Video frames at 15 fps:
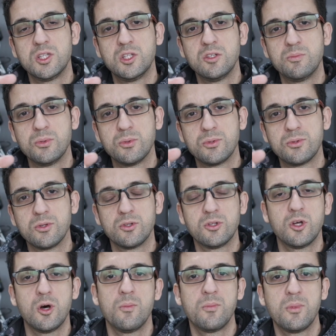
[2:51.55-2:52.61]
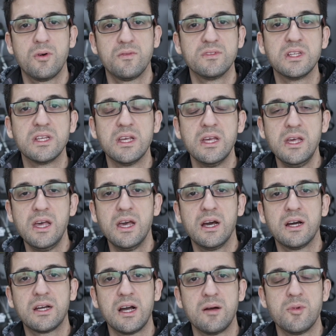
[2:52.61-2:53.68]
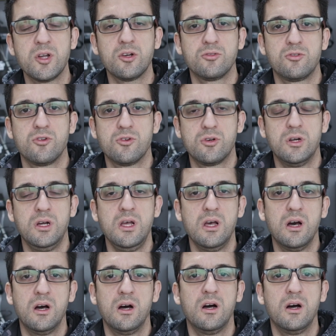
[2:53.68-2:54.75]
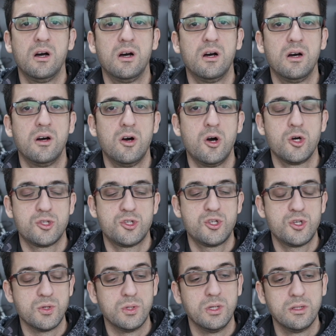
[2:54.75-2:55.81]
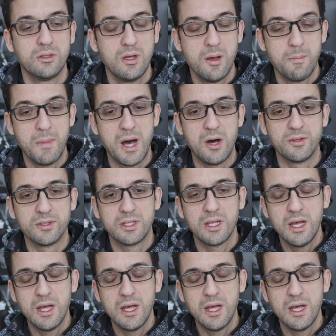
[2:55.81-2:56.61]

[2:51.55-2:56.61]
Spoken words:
to put on top of the camera on your hot shoe mount.